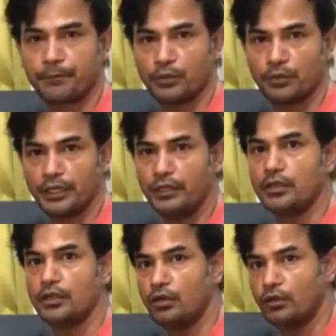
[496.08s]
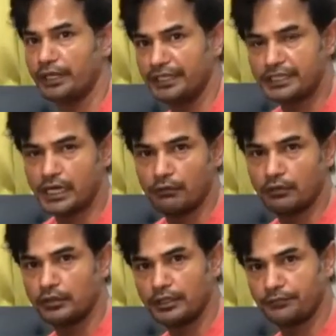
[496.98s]
okay, or any
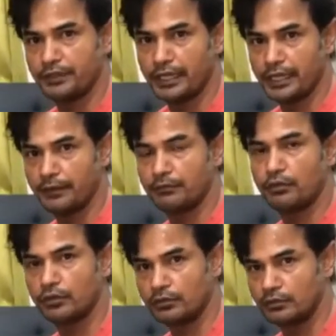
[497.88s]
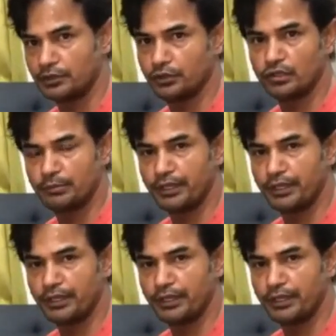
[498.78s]
towel if they have, or the